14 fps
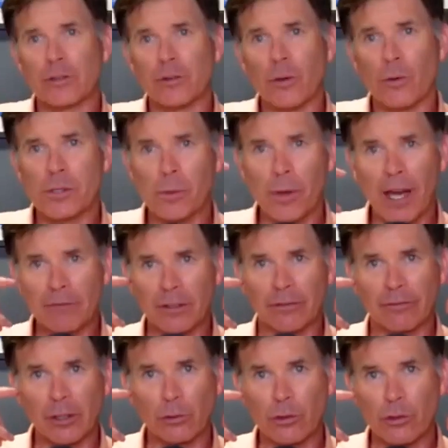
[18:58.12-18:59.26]
noise that we have to
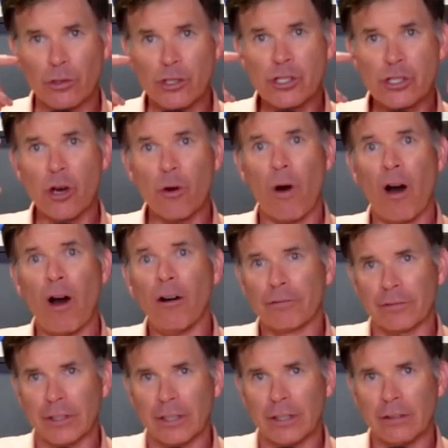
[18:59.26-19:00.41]
filter so
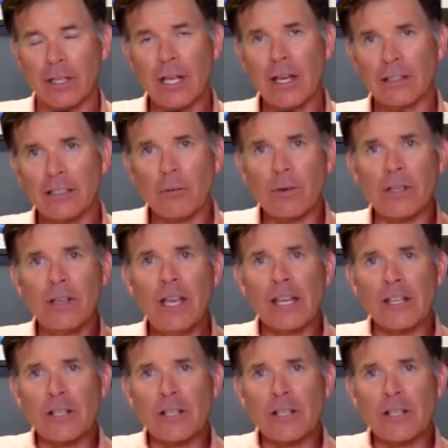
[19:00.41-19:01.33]
often that it's